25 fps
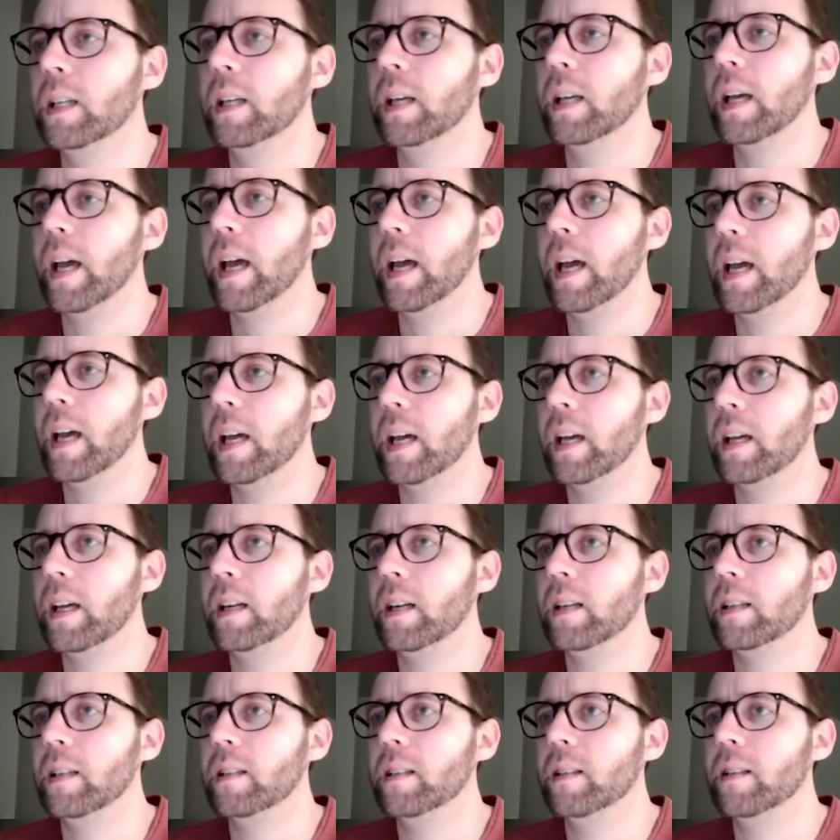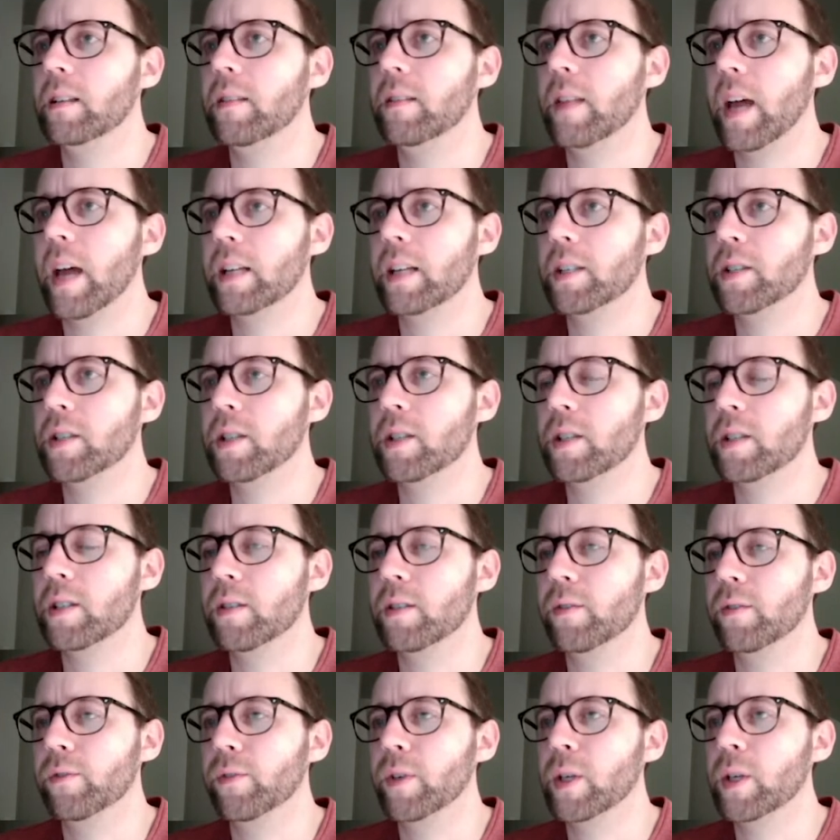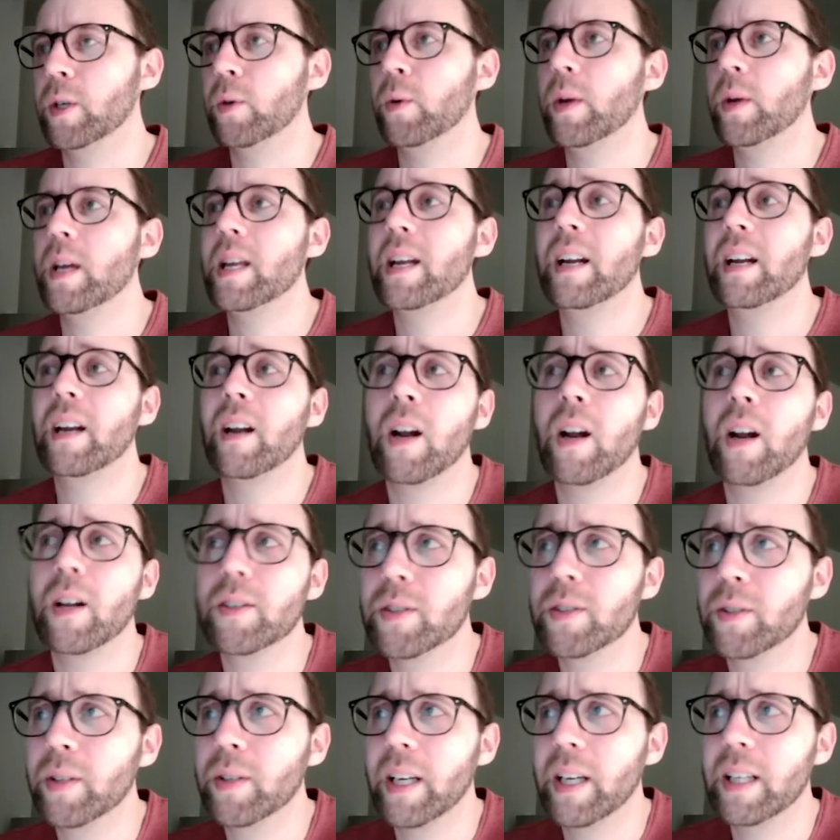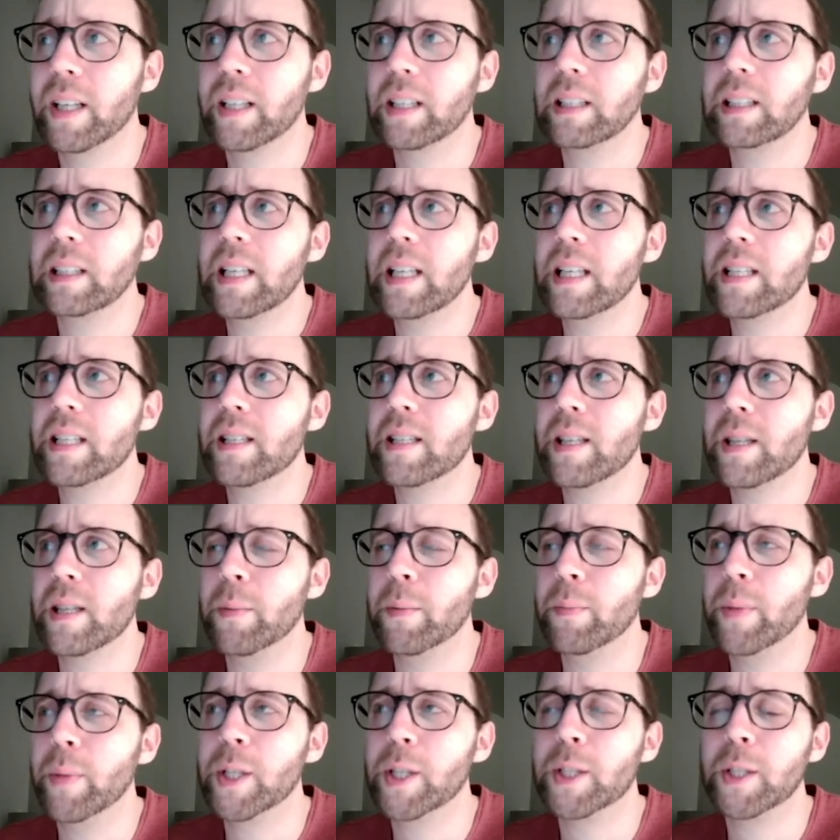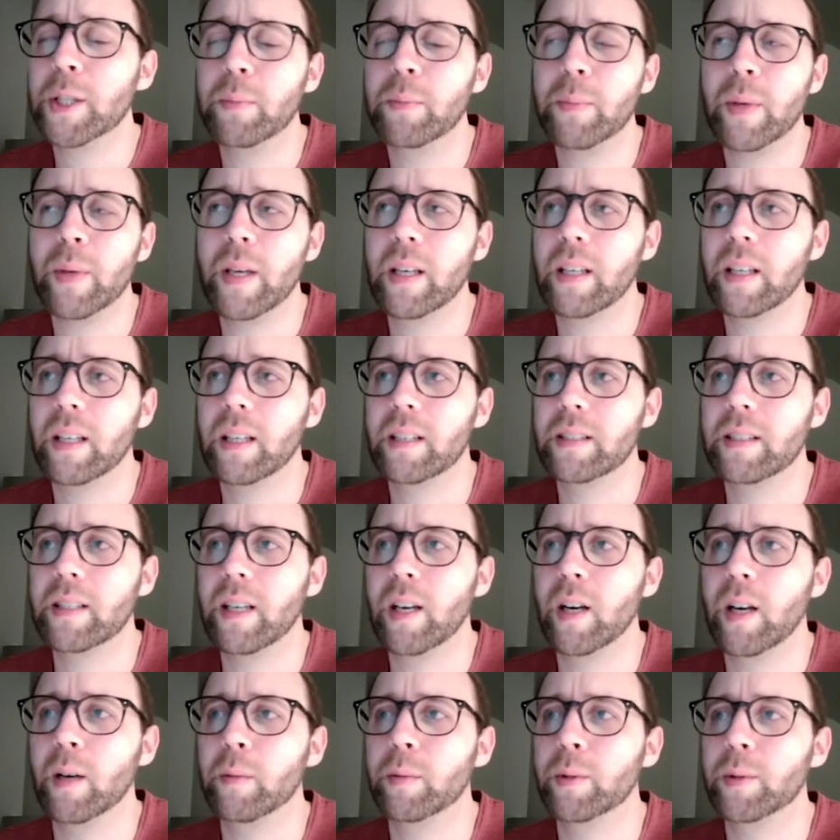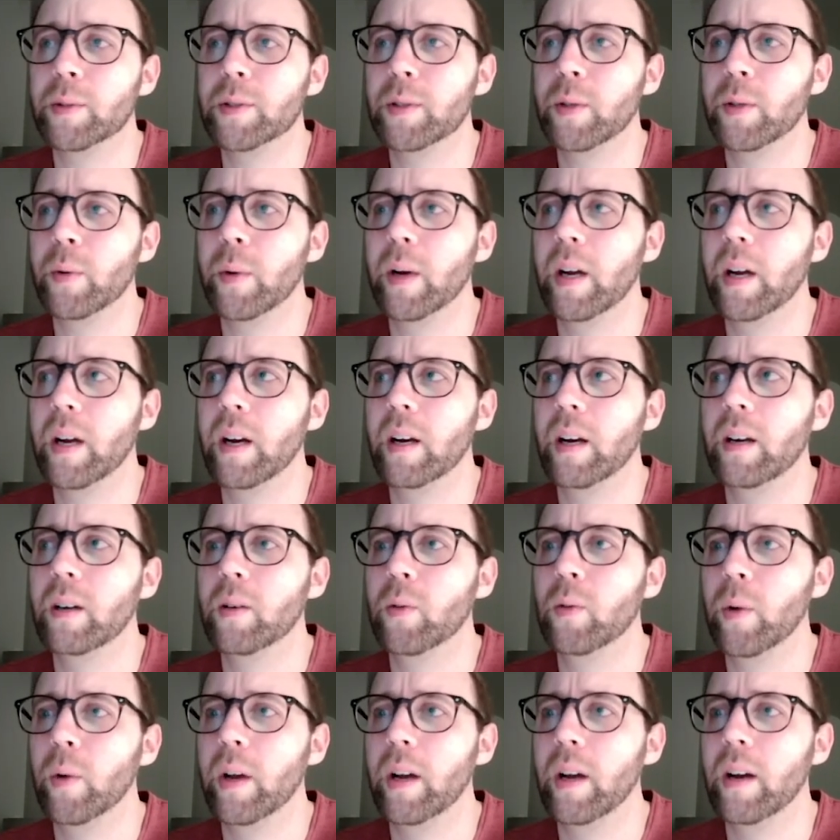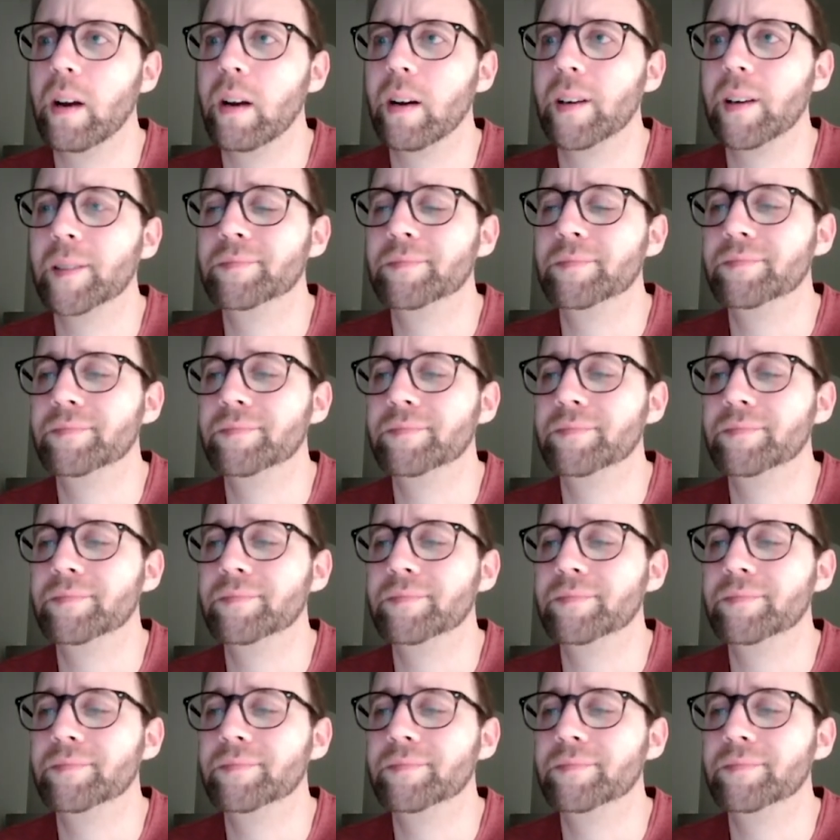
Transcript: and that's just a free queen. And it also kind of leads to the bishop being on a terrible square where